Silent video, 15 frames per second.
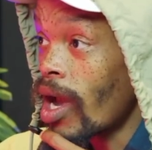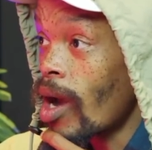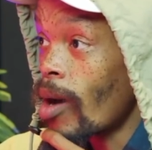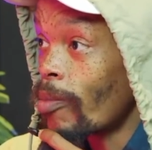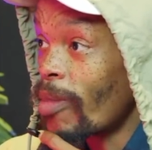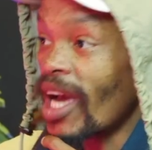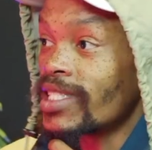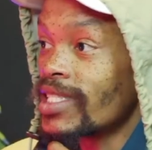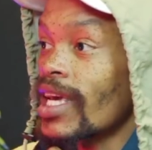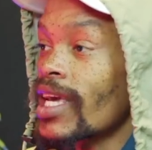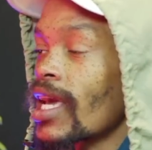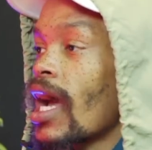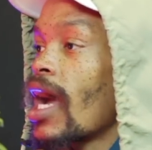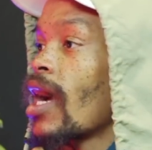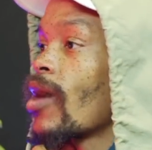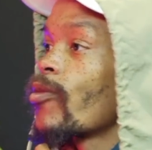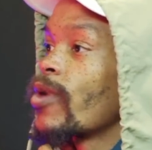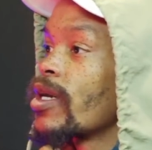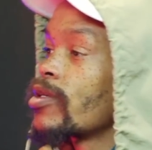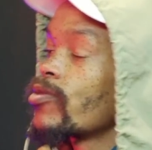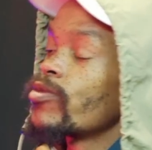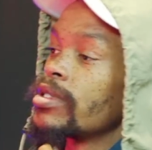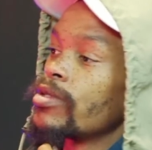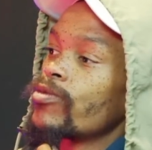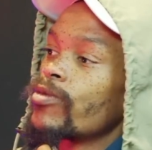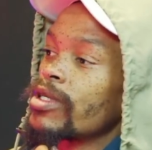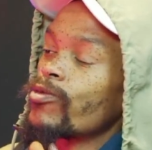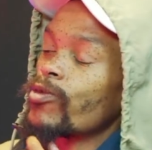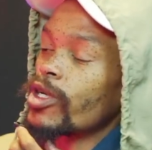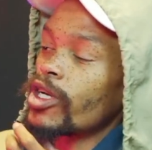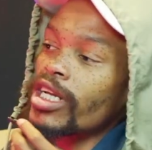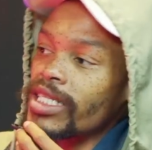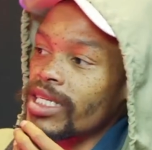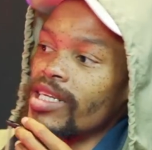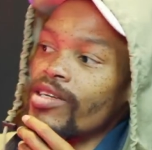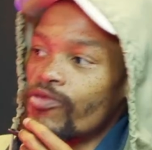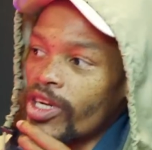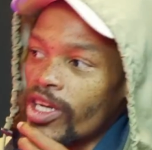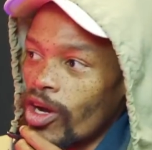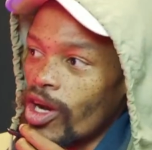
by saying, we're not delivering